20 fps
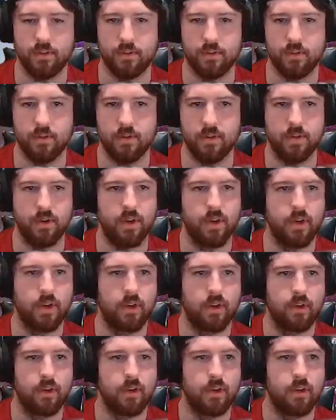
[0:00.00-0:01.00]

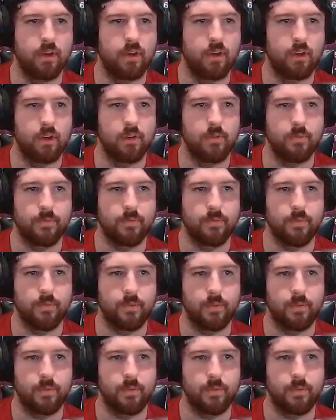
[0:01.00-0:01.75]
Nobody speaks.